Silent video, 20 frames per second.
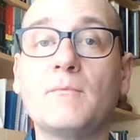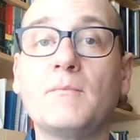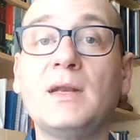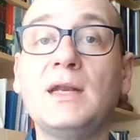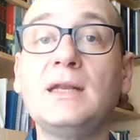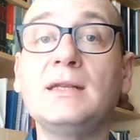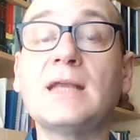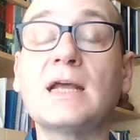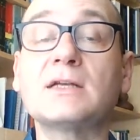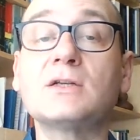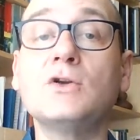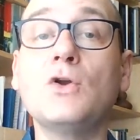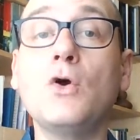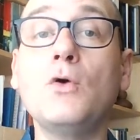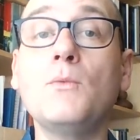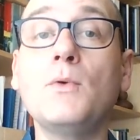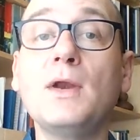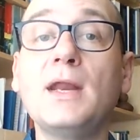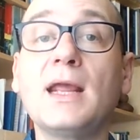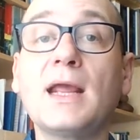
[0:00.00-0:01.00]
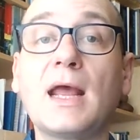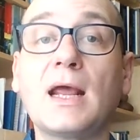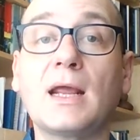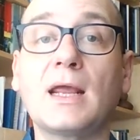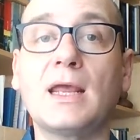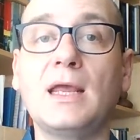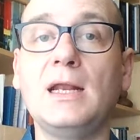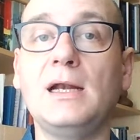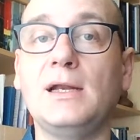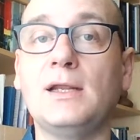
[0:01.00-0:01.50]
meaning that nobody can
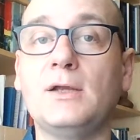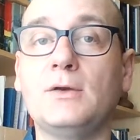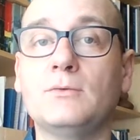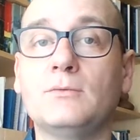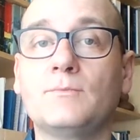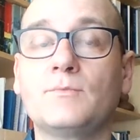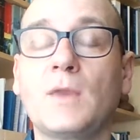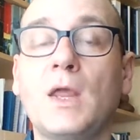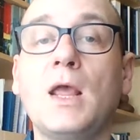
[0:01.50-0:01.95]
kill you,